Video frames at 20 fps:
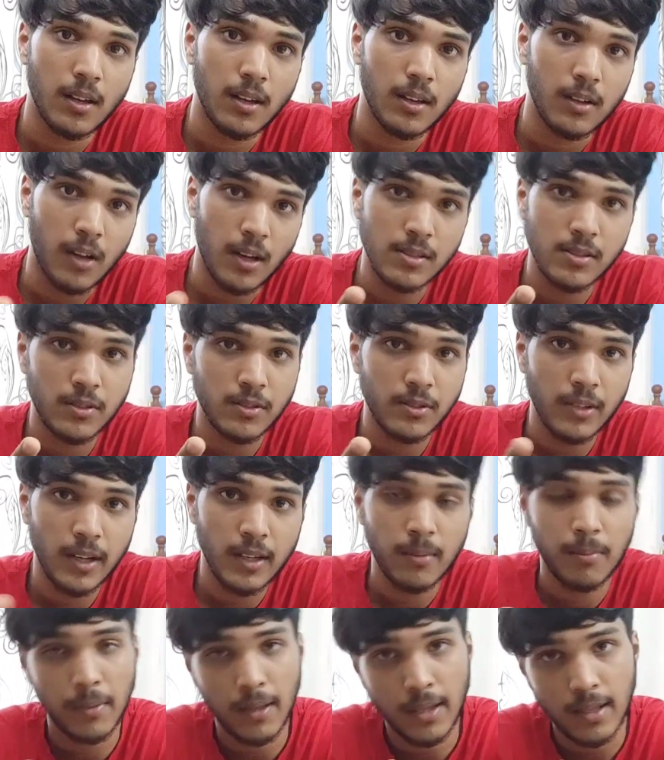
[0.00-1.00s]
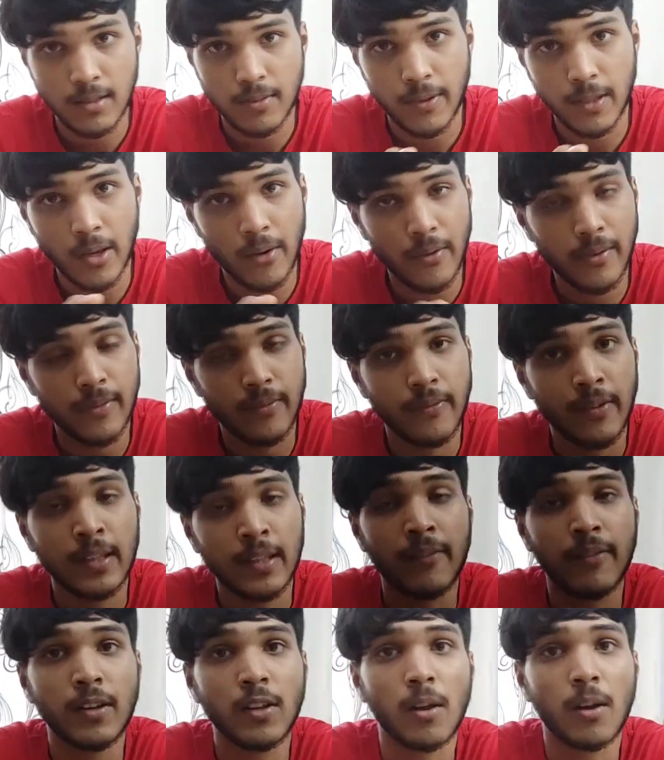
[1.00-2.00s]
Concentrate means
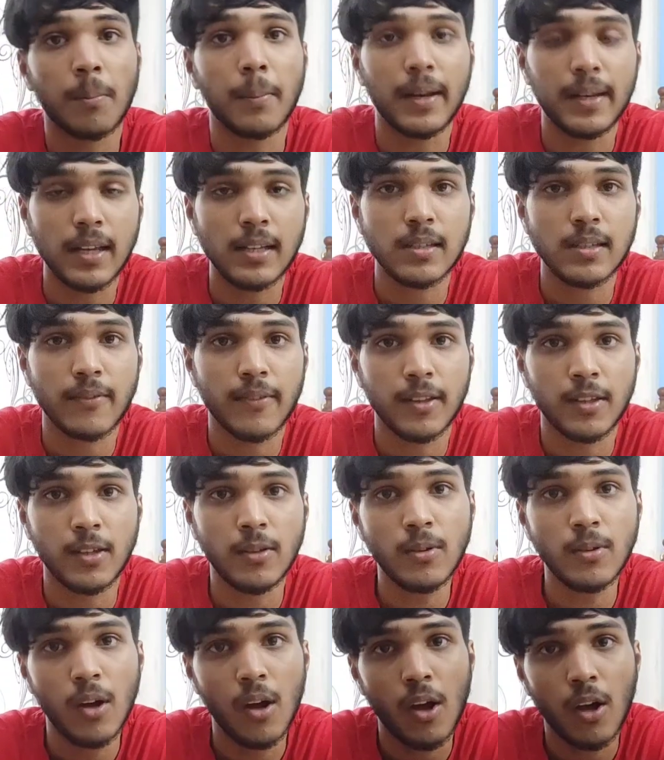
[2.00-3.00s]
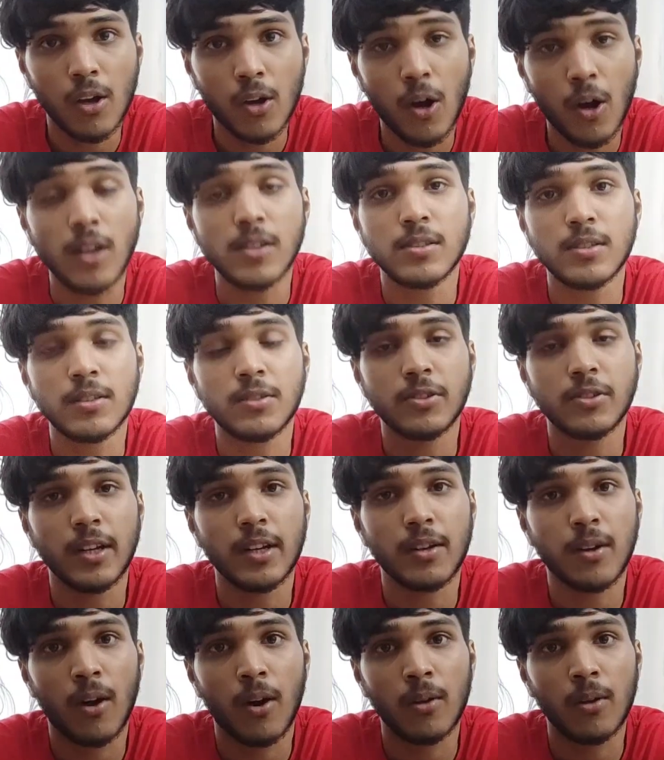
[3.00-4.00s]
whenever you're meeting someone new,
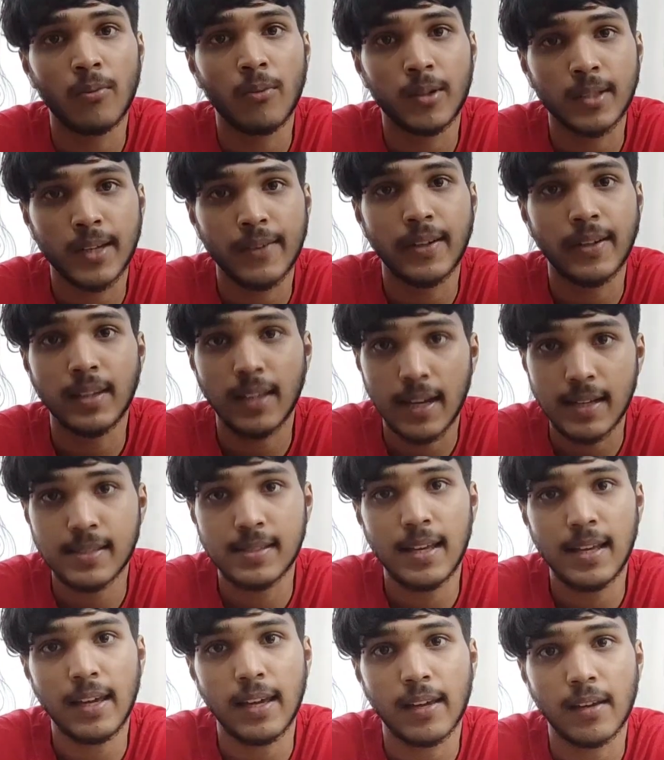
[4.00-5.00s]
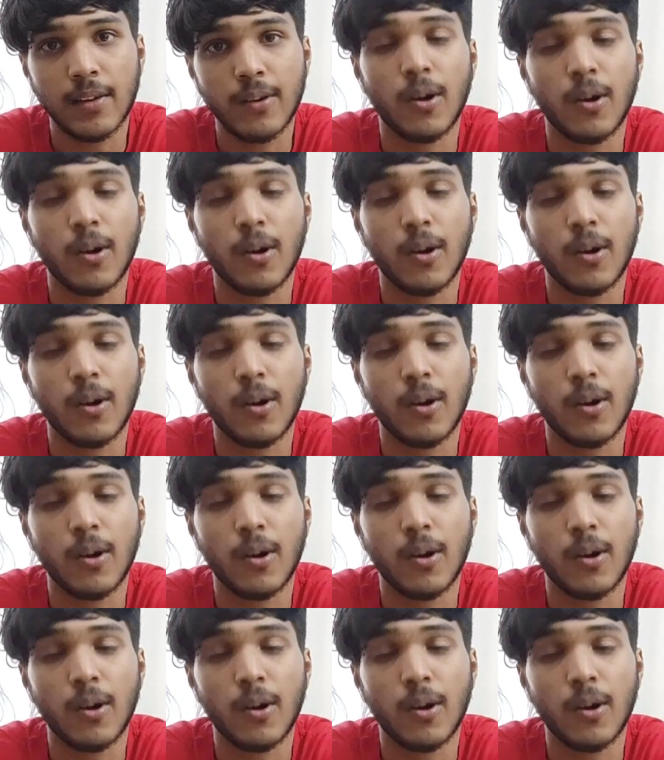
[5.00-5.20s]
concentrate on whatever they are saying.